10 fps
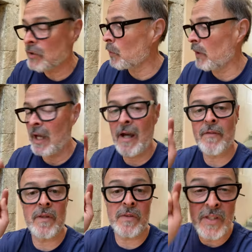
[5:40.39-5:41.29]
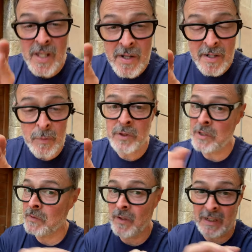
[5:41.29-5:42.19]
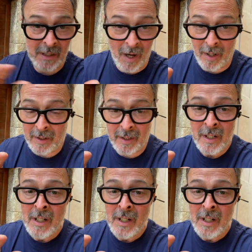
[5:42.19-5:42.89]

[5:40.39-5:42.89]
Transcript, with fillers: We have the theater, which is very dark,